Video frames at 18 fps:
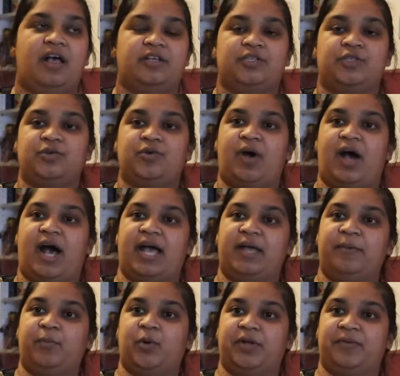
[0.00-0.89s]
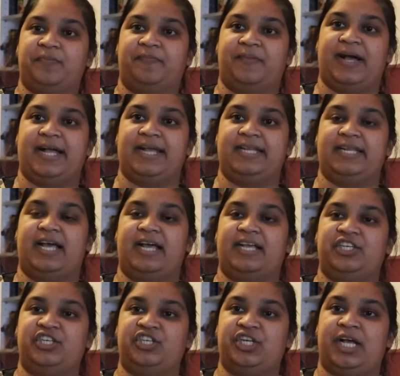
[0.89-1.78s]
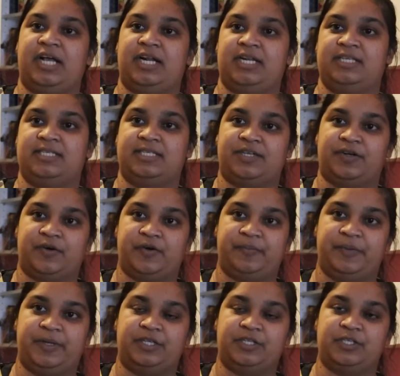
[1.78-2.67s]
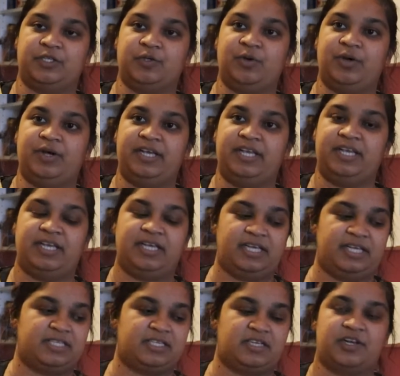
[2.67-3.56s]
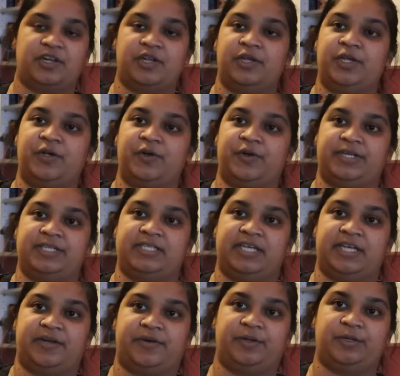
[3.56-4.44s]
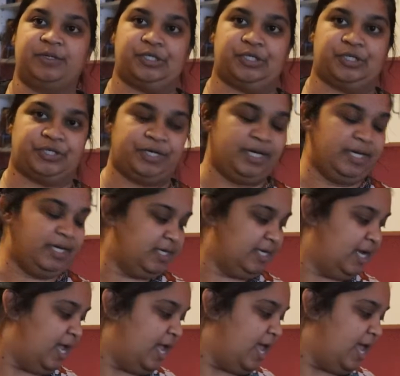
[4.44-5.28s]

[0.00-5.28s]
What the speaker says: So I bought mine at Charlie's Caribbean store. He is on here on Ontario Street.